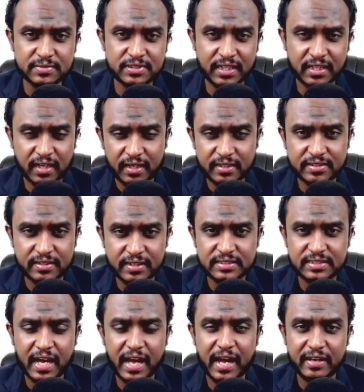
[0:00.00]
and countries
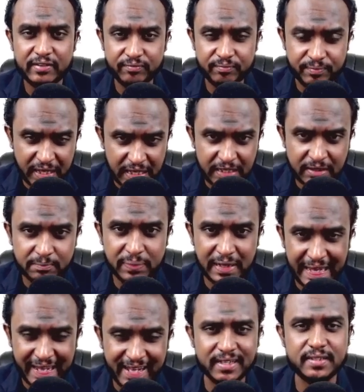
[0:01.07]
have been
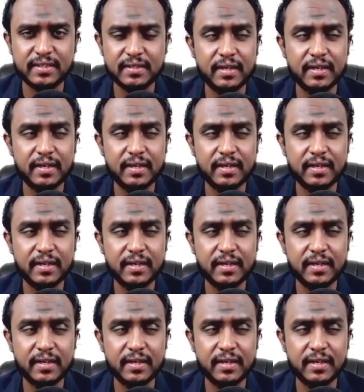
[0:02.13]
plagued